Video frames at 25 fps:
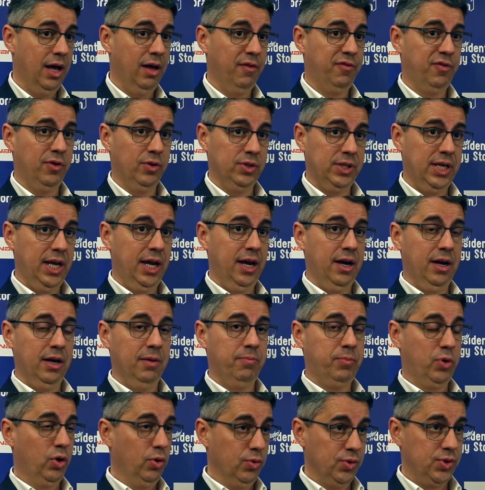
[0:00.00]
for
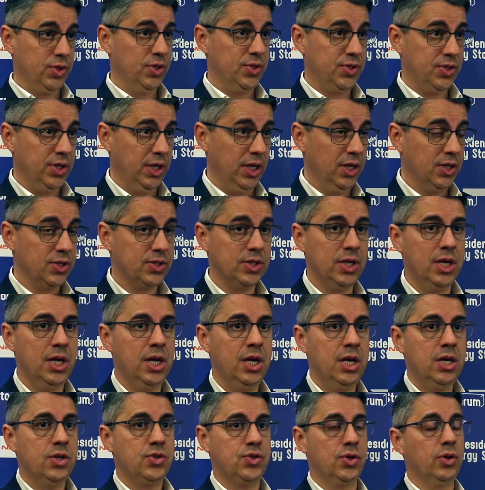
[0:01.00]
their processes.
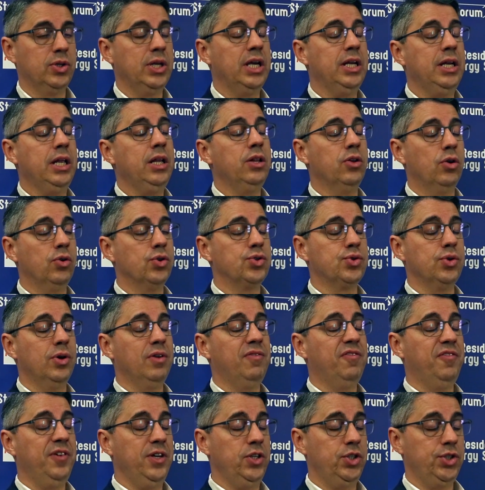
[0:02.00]
So they need also
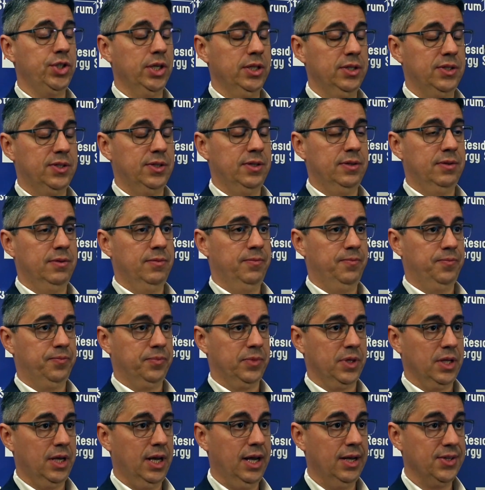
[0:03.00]
efficient
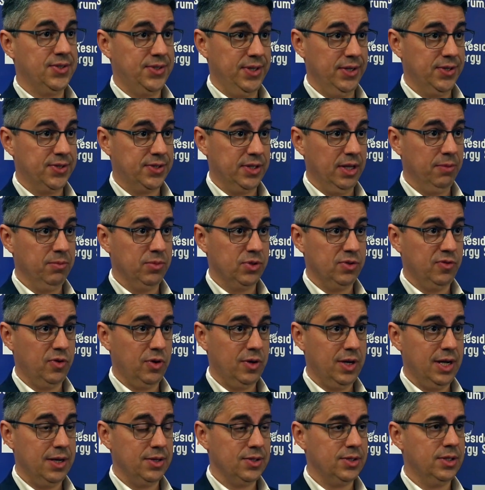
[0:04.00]
systems
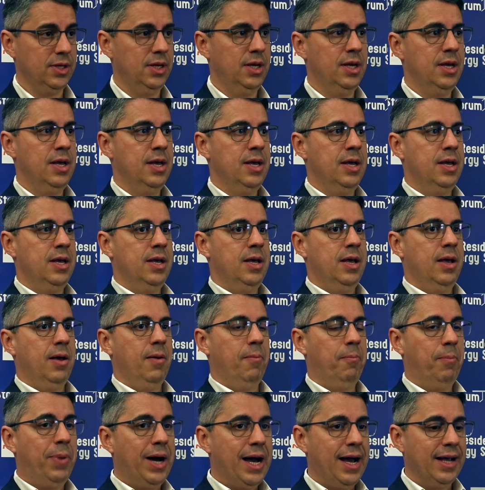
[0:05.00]
for us,
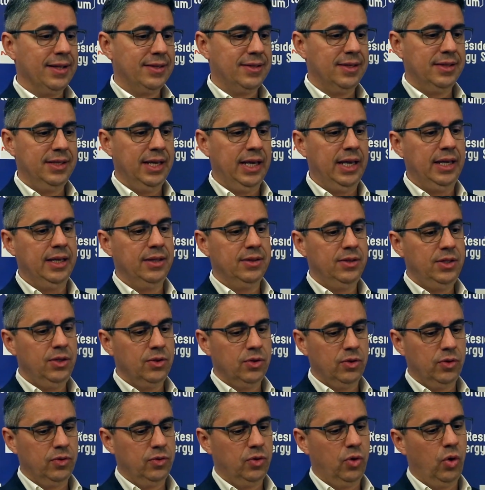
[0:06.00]
but
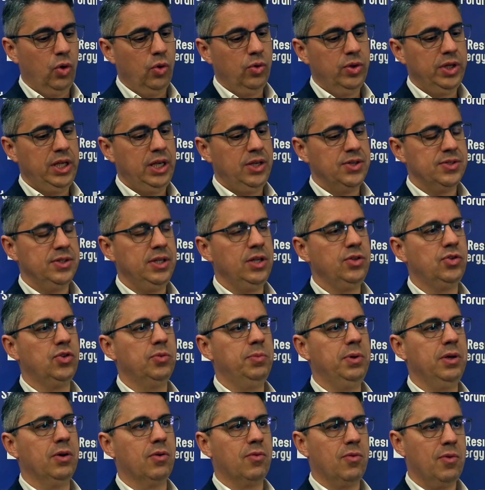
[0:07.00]
all these need
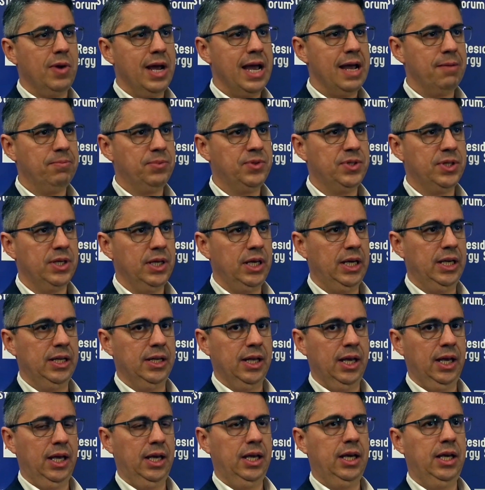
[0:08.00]
to be wrapped
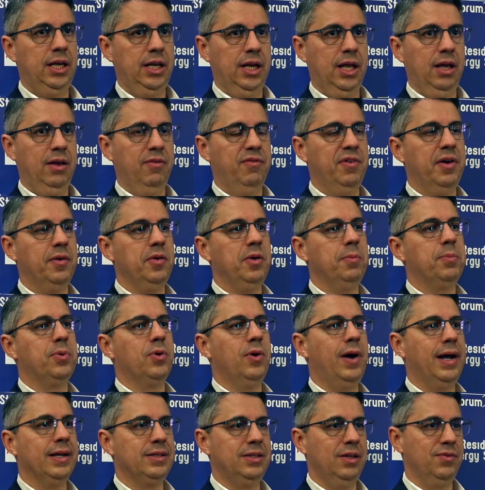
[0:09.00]
in a very
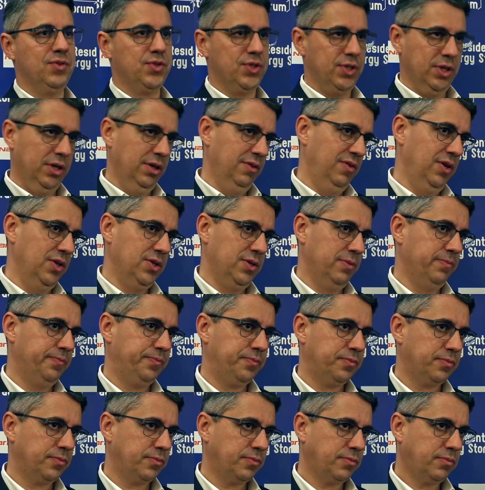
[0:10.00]
proactive service.
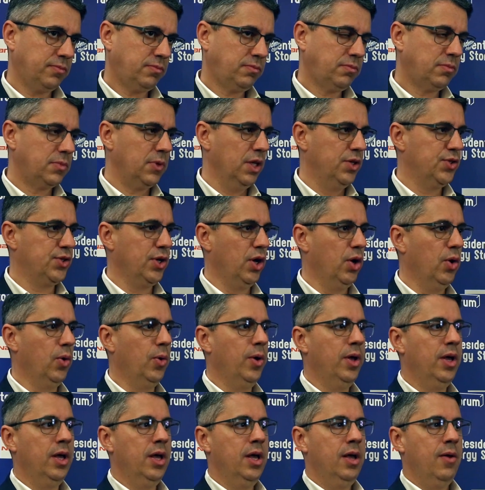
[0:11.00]

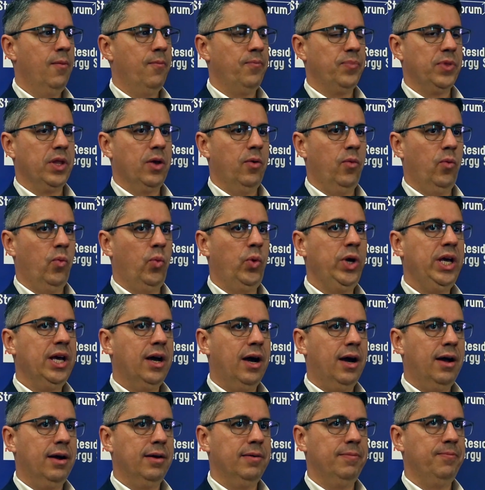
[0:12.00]
So we
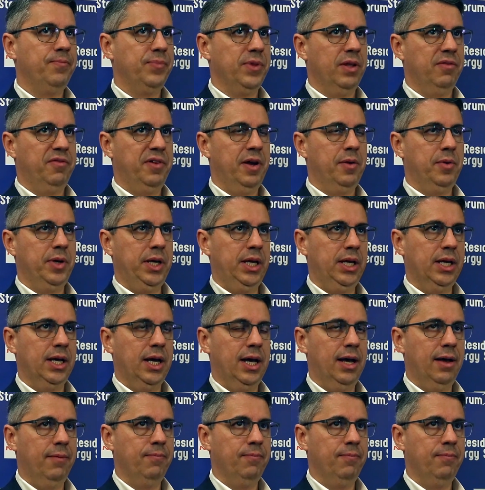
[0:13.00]
are very